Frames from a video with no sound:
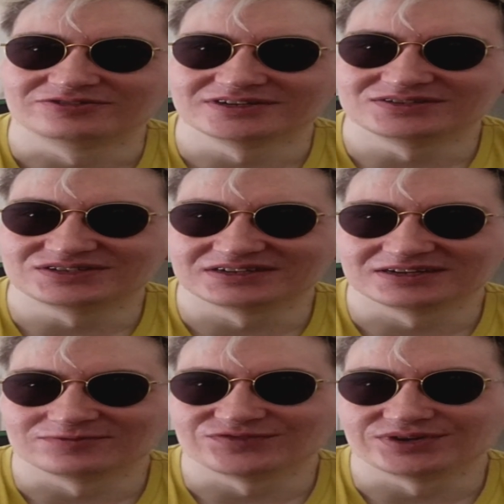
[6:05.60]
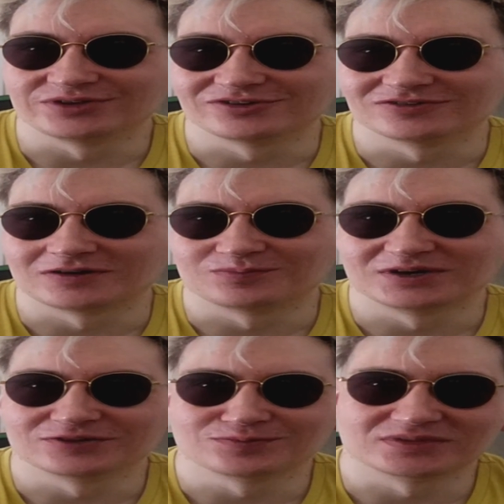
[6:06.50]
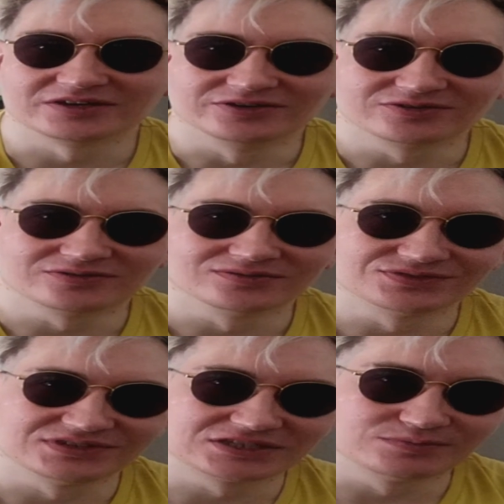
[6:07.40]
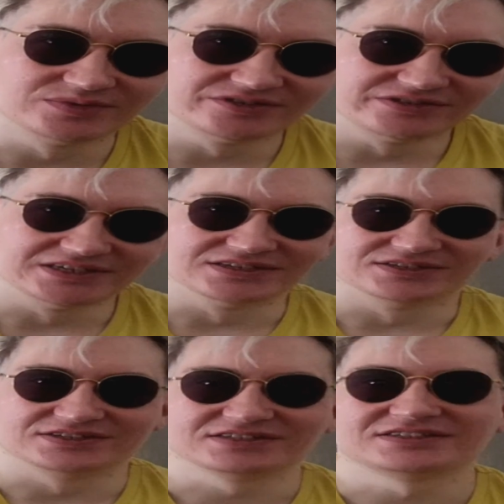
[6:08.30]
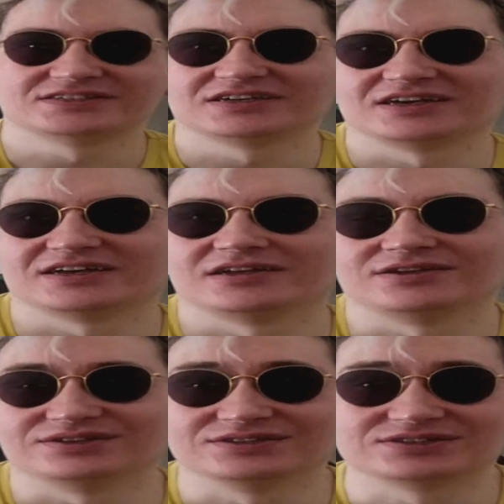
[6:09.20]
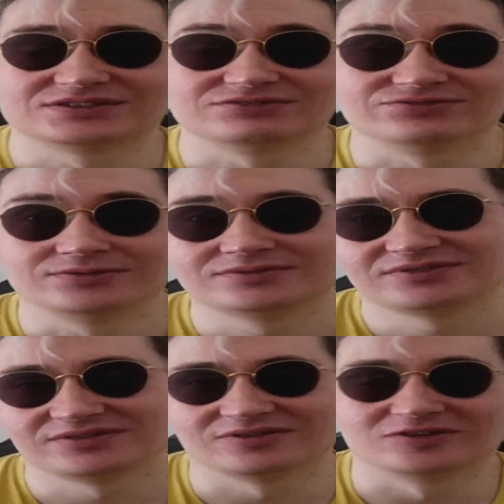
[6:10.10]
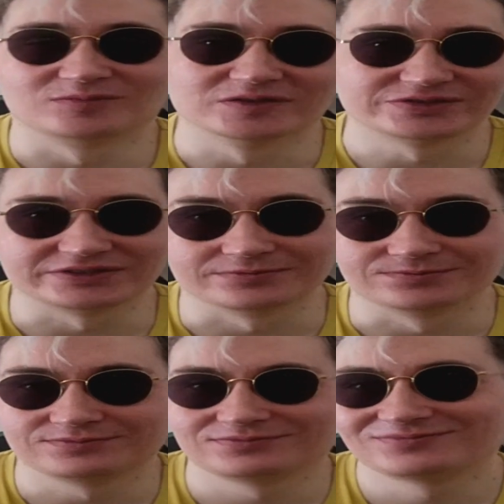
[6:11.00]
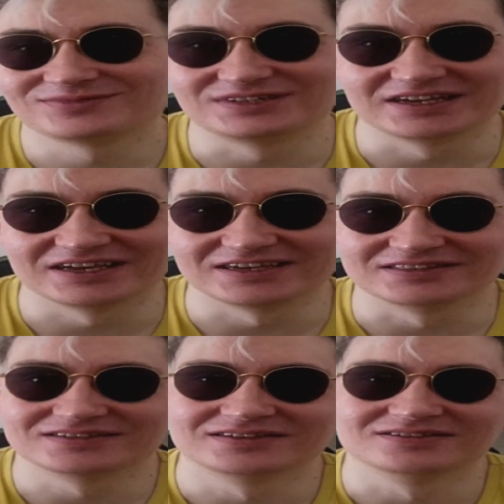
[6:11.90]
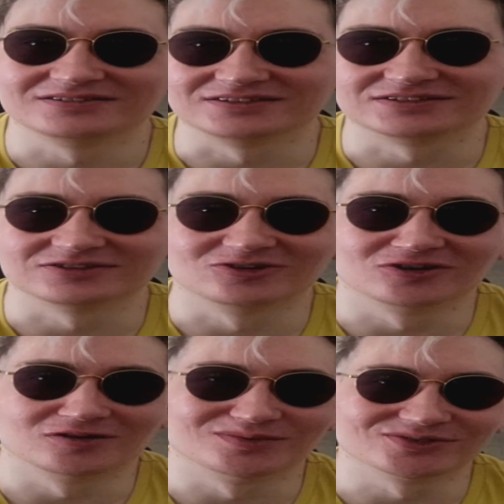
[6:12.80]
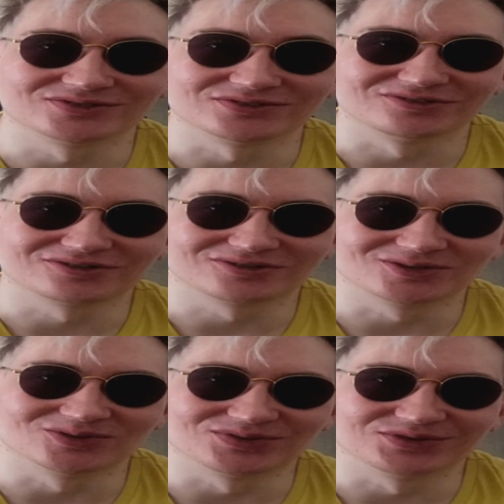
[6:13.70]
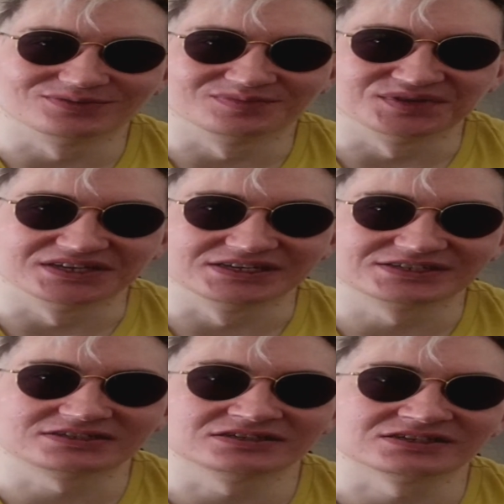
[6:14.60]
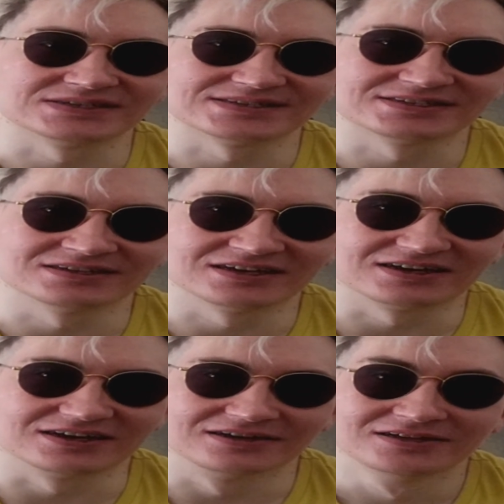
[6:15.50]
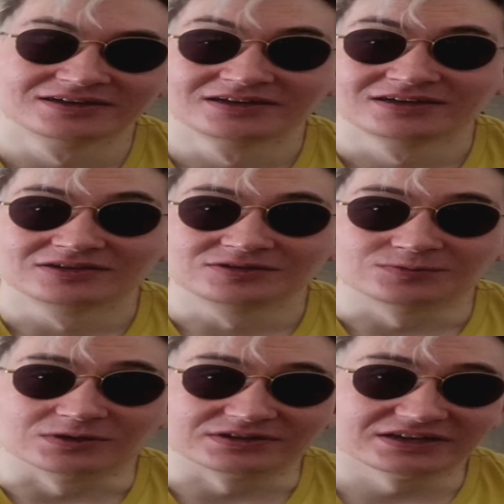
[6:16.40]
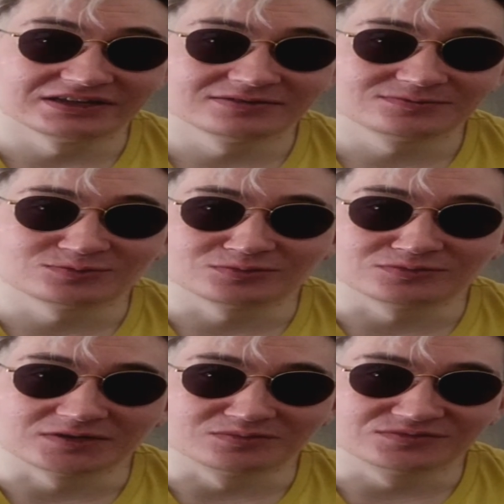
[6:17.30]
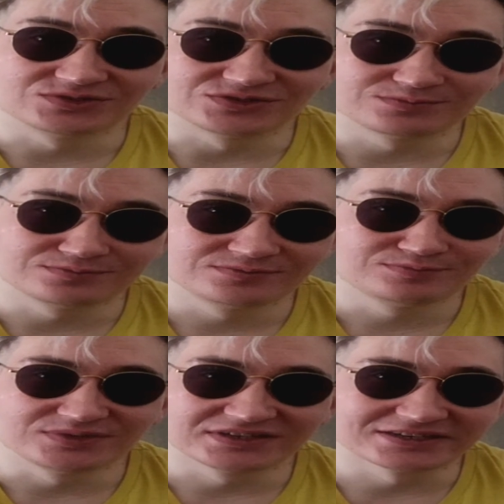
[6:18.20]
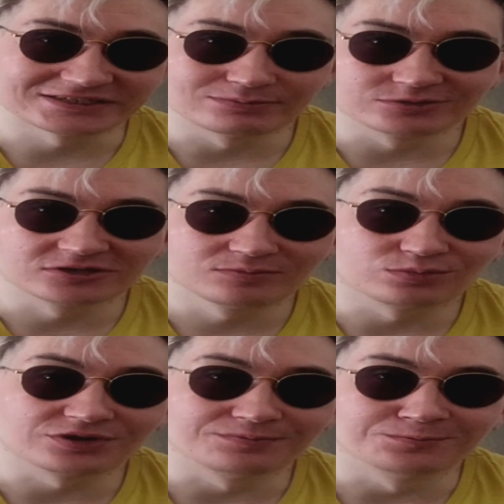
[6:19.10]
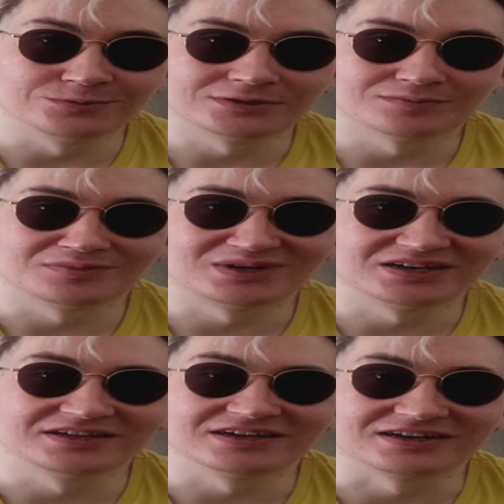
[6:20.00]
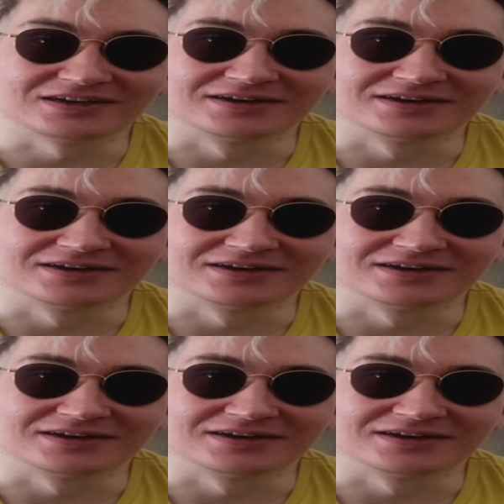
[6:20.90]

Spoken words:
original video about my occult experiences, and it's almost the date is almost occult to me since but I my biggest problem with my